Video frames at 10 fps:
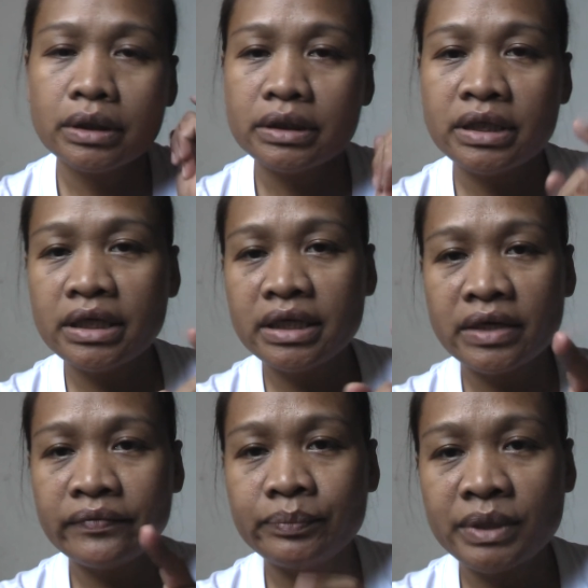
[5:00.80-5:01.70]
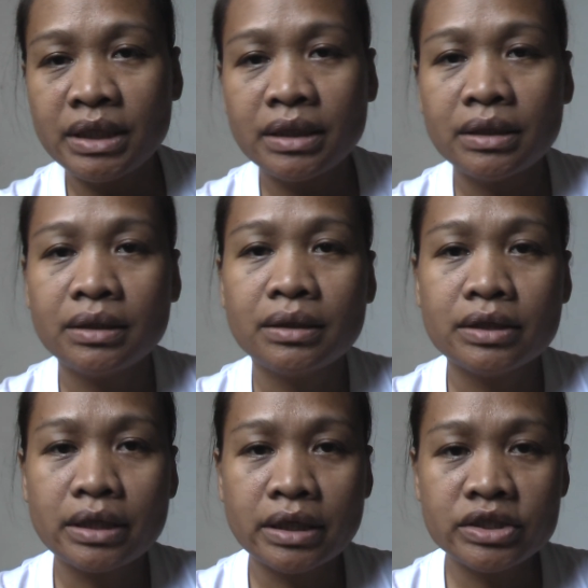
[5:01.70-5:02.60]
They gave me
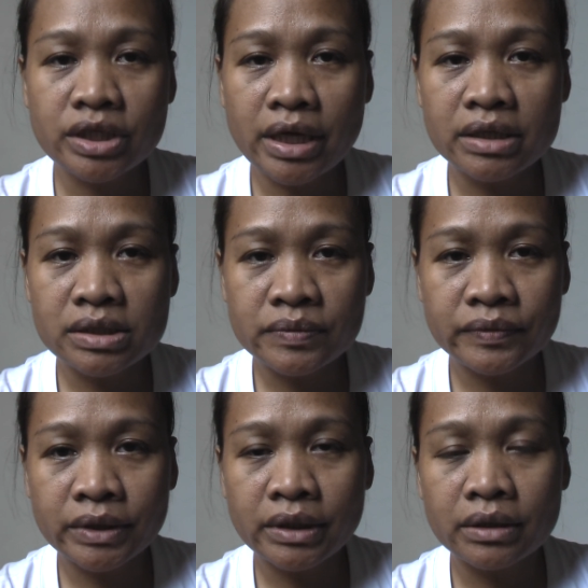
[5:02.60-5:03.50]
a transfer